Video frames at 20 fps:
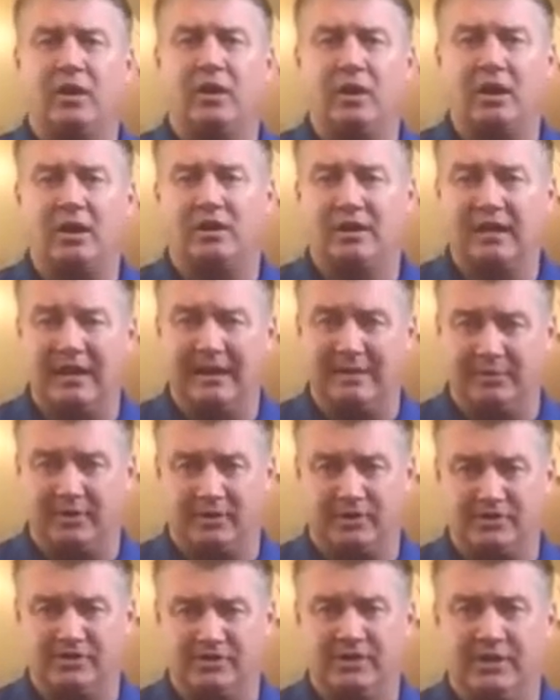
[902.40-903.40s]
hard
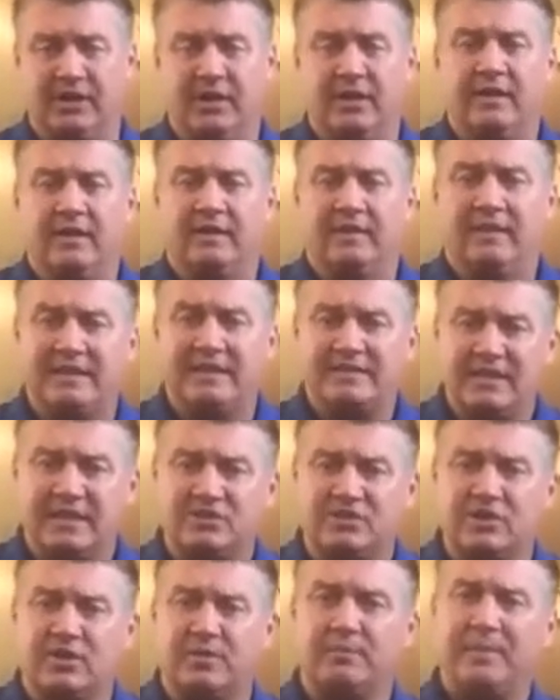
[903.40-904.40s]
laborers. They
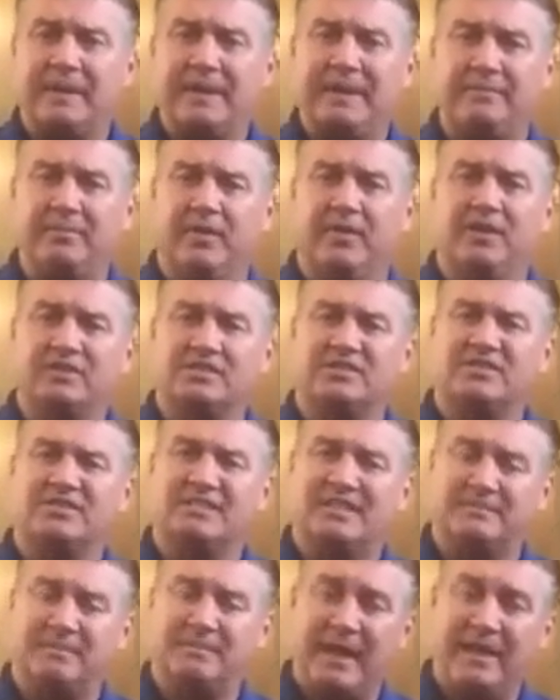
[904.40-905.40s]
says they're people that
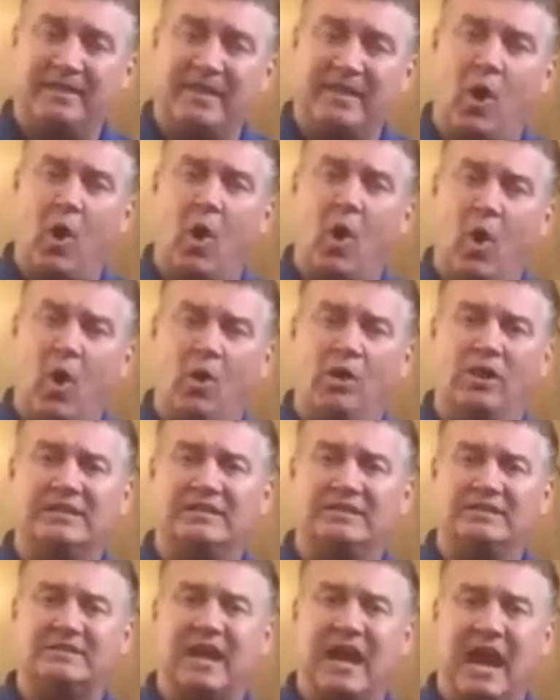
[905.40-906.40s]
spend the whole
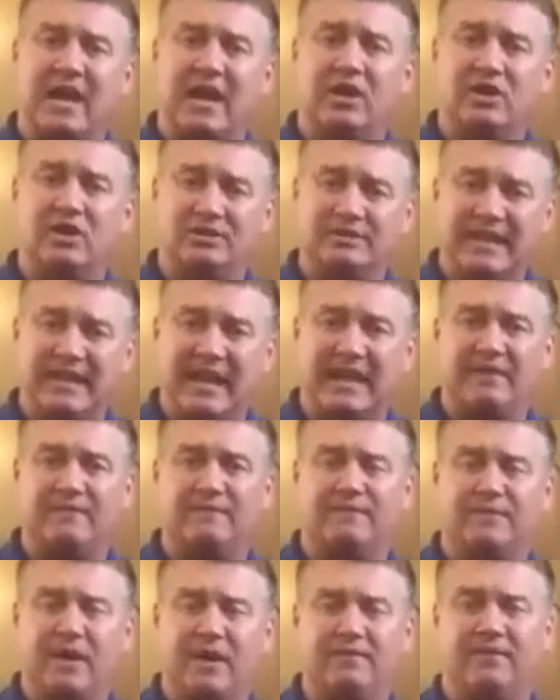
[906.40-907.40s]
entire day
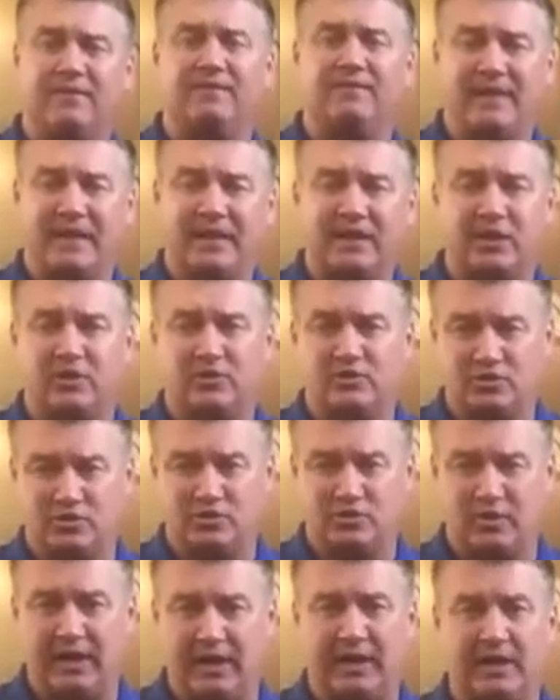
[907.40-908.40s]
in front of a video
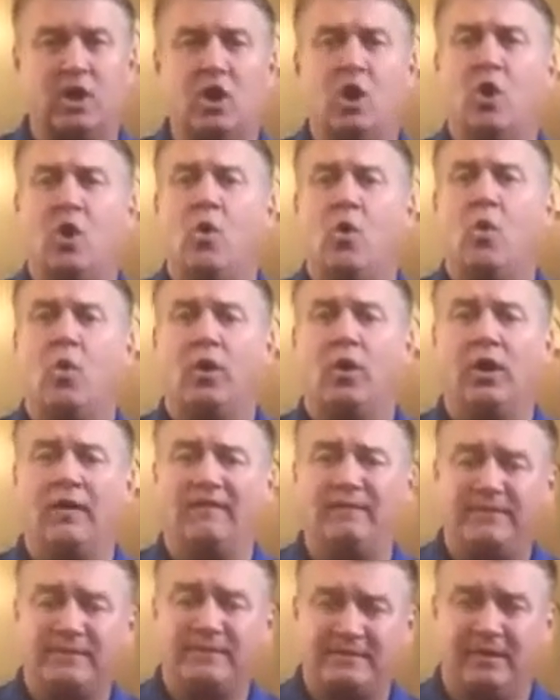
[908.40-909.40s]
screen or
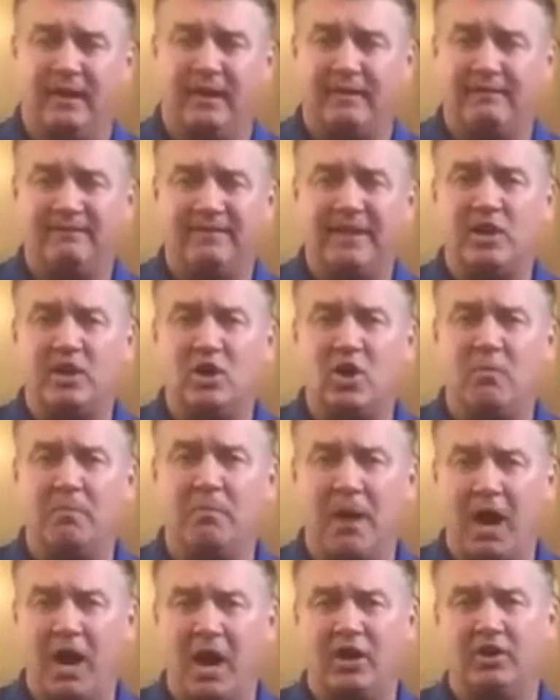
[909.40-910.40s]
a video
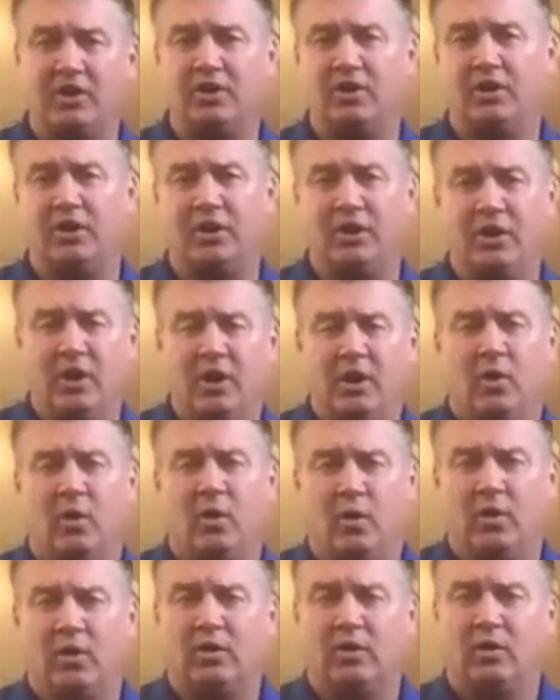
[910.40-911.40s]
monitor
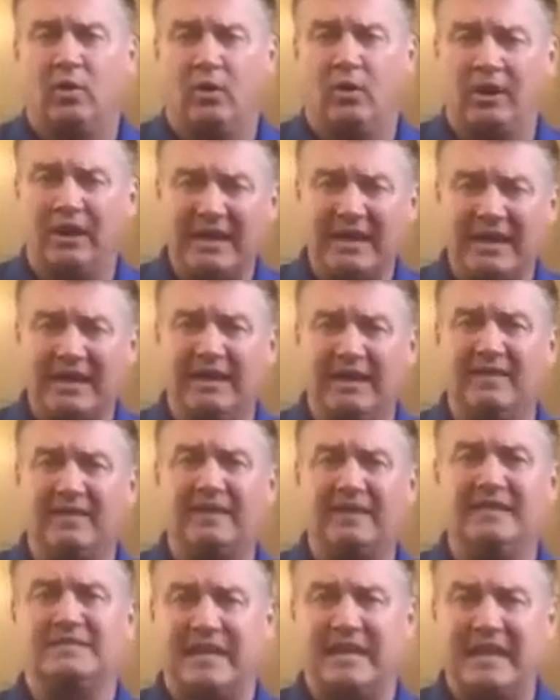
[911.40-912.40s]
or any of
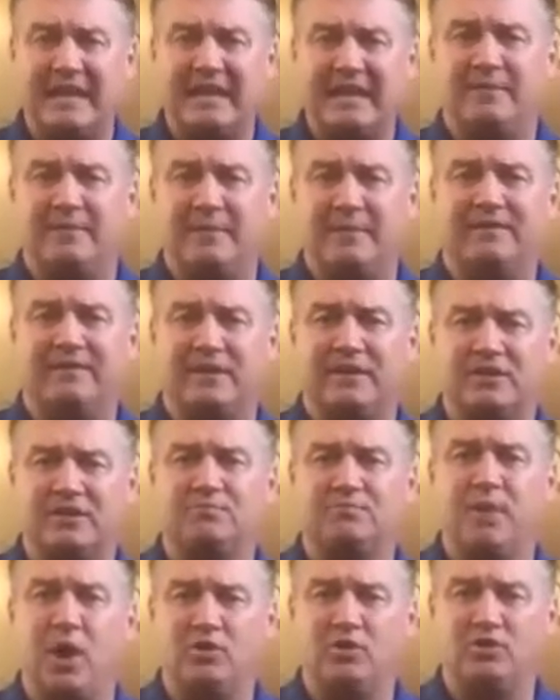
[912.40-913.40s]
these EMF
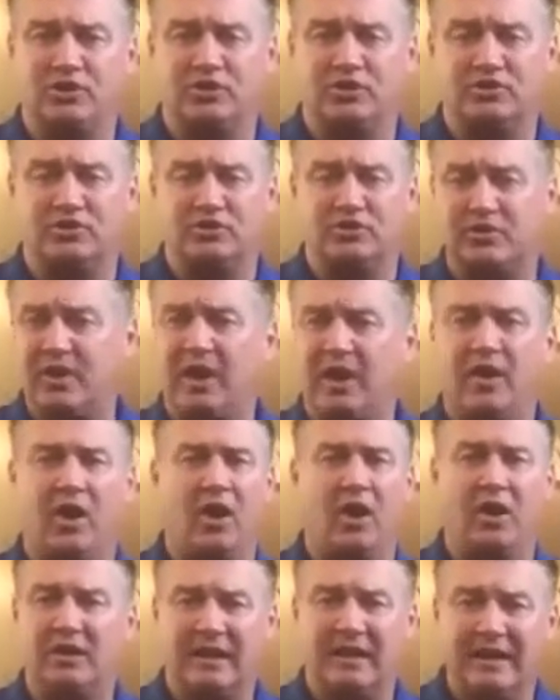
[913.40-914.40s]
exposures. They're not
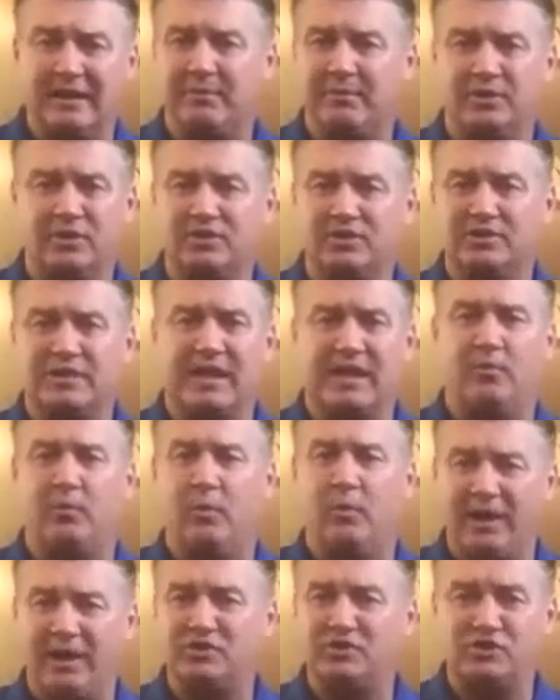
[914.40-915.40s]
hard laborers out
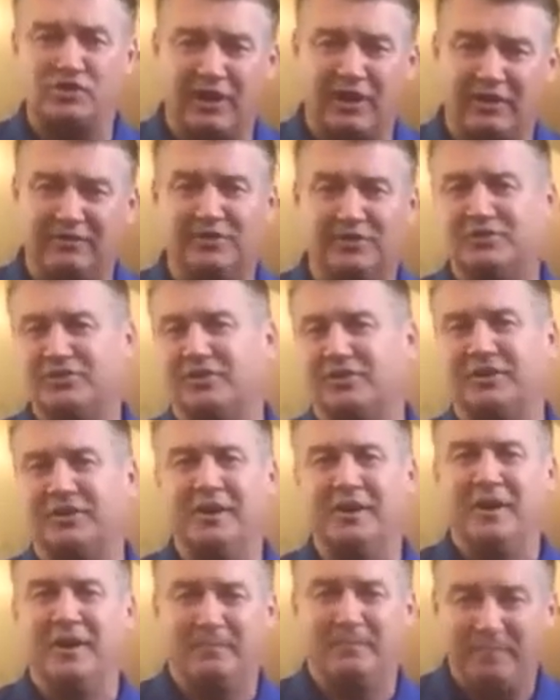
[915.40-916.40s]
running shovels
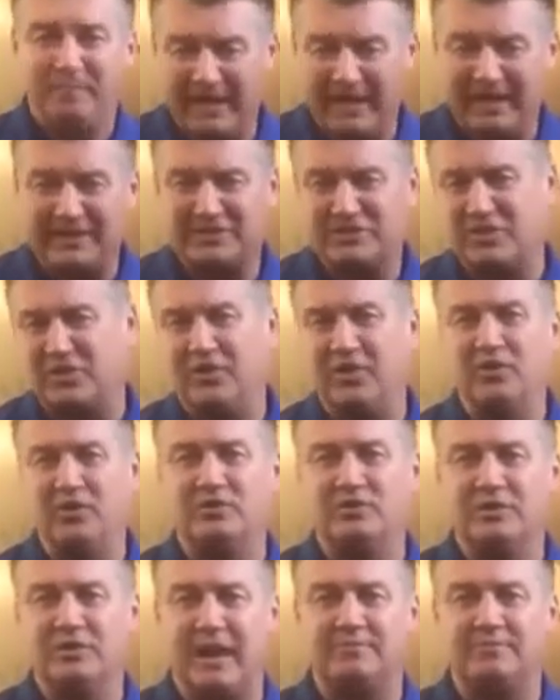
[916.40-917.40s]
or picks or
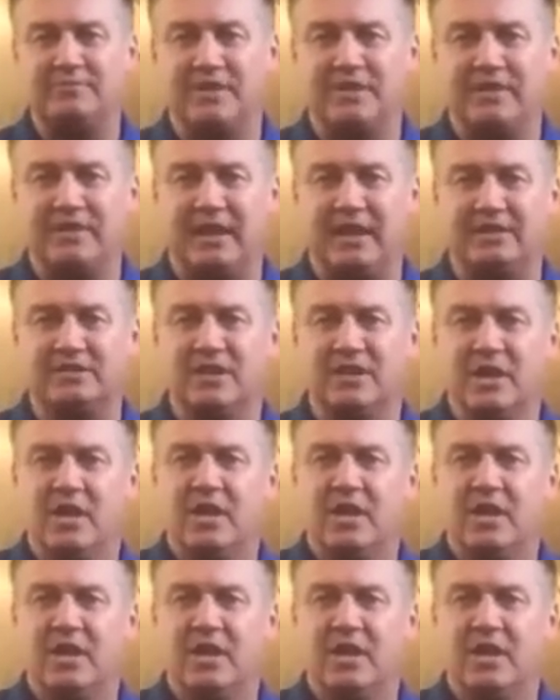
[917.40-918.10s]
those types of things.